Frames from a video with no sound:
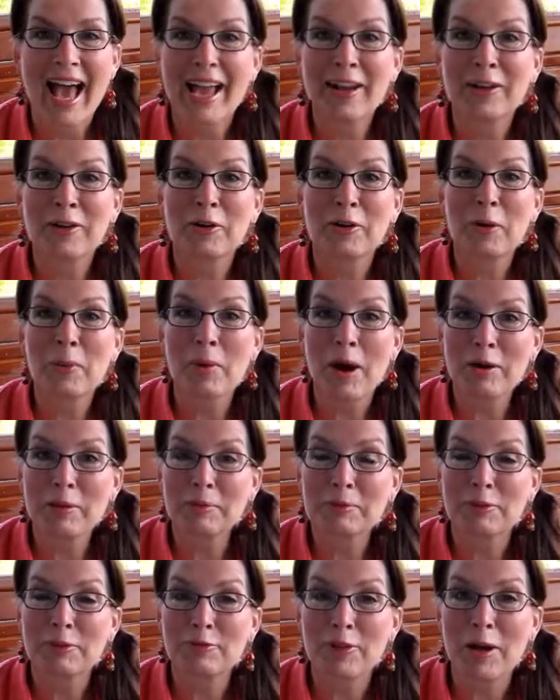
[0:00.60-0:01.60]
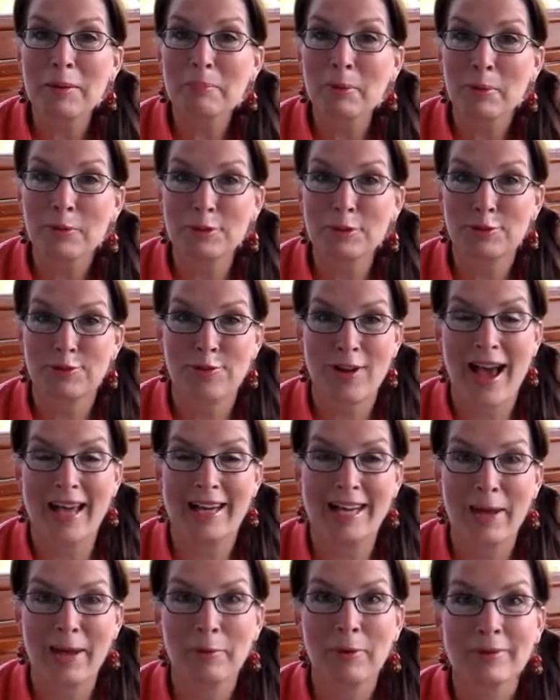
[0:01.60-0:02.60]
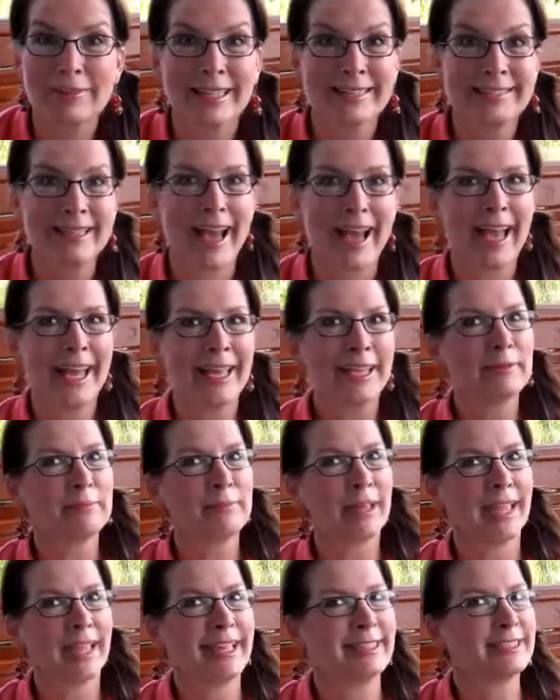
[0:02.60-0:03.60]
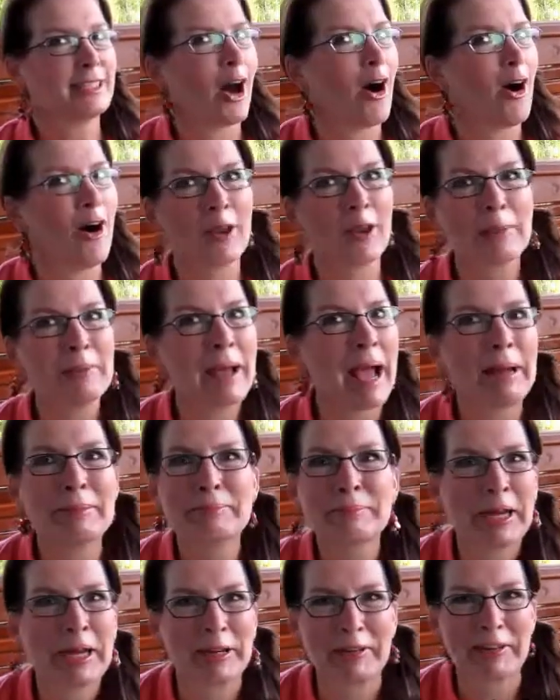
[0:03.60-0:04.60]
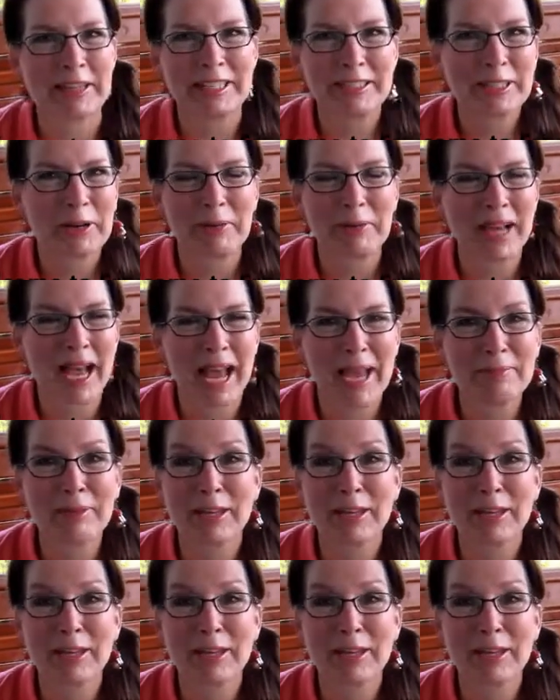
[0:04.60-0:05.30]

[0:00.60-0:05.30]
Hey girl, welcome to Front Porch Friday. Well, today it's all about marriage, okay?